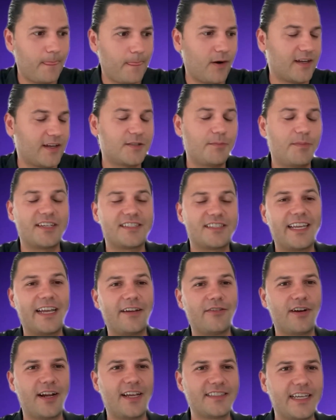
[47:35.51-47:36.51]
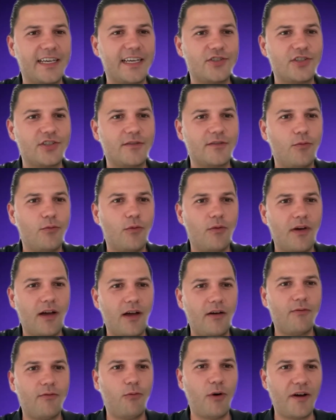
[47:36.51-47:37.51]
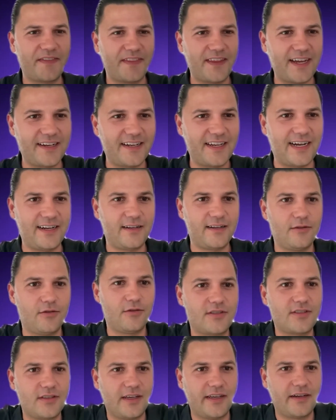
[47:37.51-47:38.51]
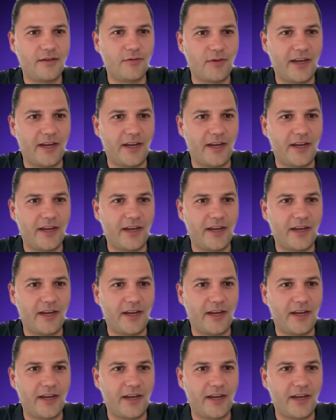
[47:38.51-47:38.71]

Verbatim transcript: there has to be a standardization of, of what that data looks like